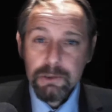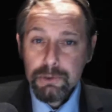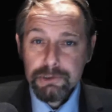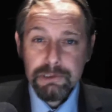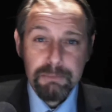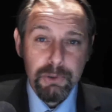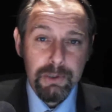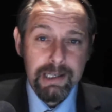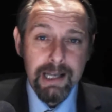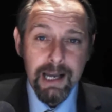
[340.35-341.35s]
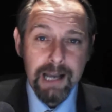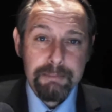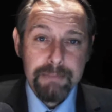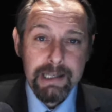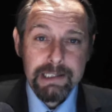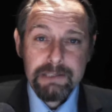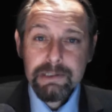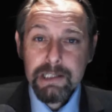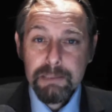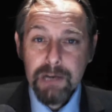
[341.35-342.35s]
Lord De Morley, a
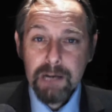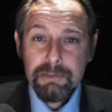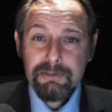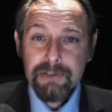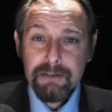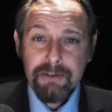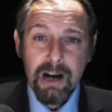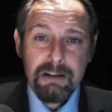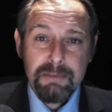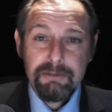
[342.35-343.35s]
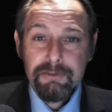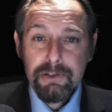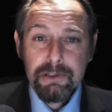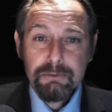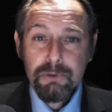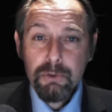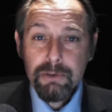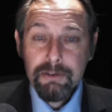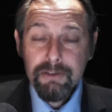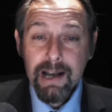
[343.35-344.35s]
minister in the Department for Environment, Food and
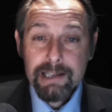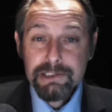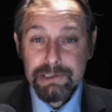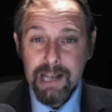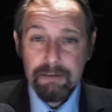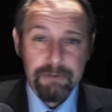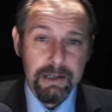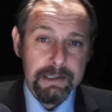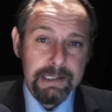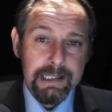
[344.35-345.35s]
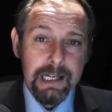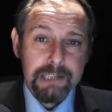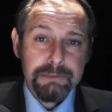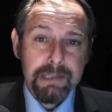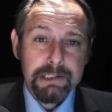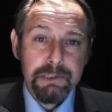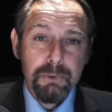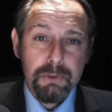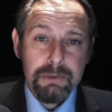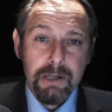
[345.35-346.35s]
Rural Affairs, DEFRA, has written
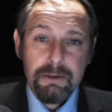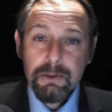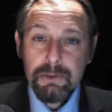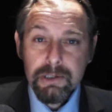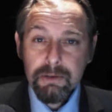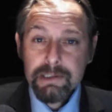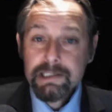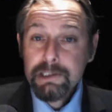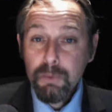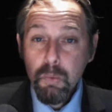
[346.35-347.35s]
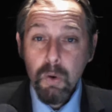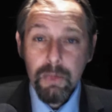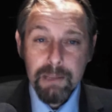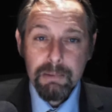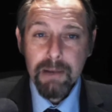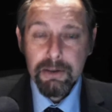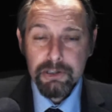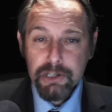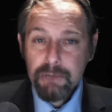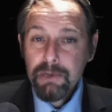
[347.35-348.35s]
to all local authorities to warn them about
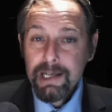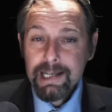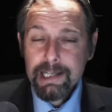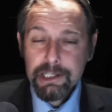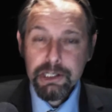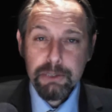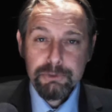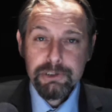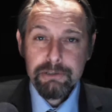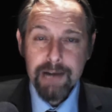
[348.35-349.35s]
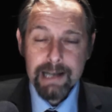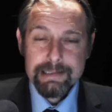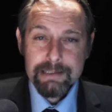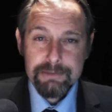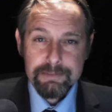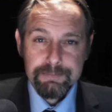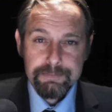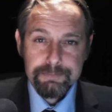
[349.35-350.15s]
the new EU directive.